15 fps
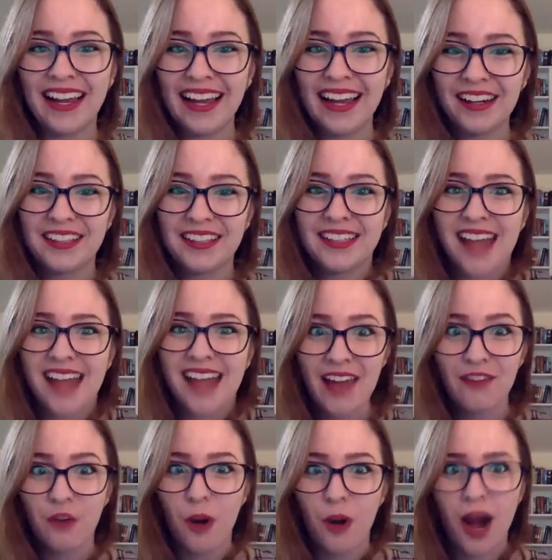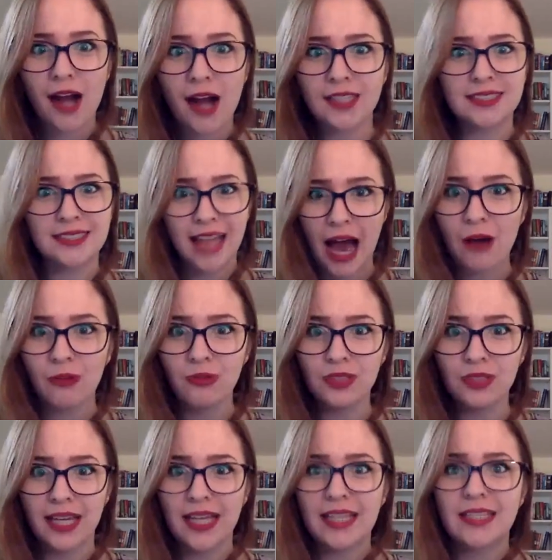here today for our
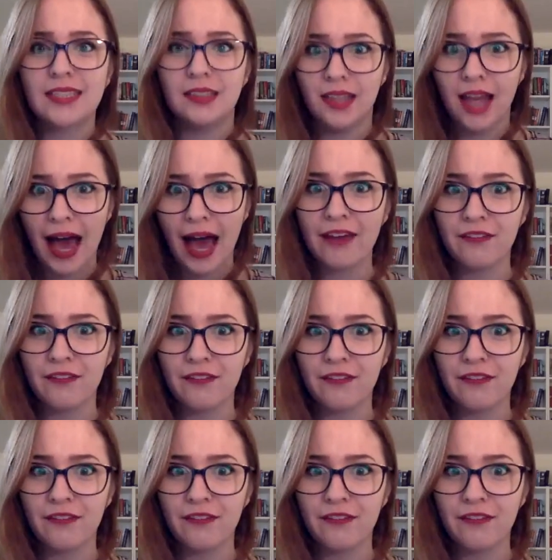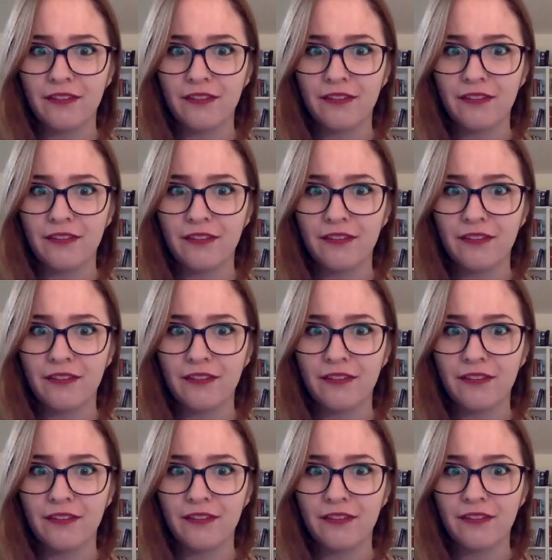Soundless live show, which is
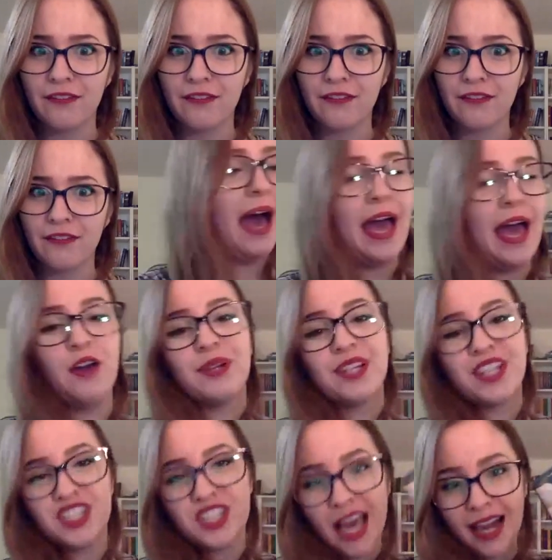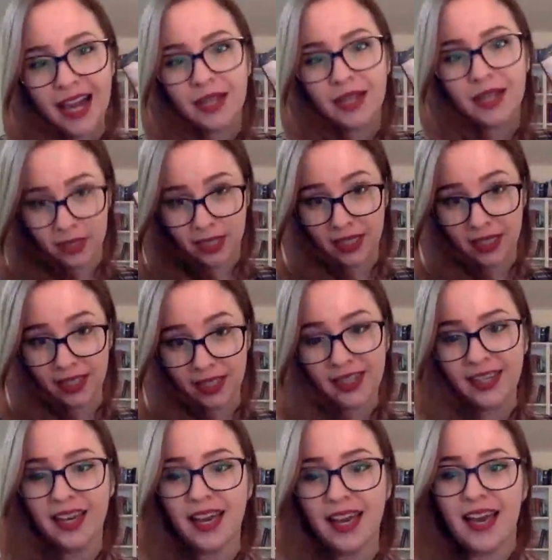a book by Richelle Mead.
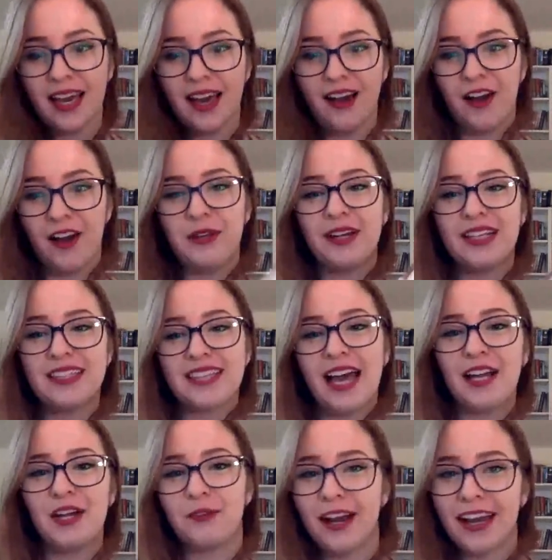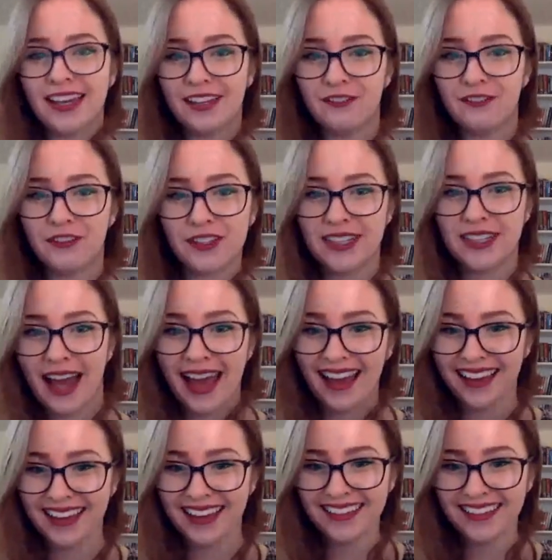Are you excited, Reagan, for today? Yes.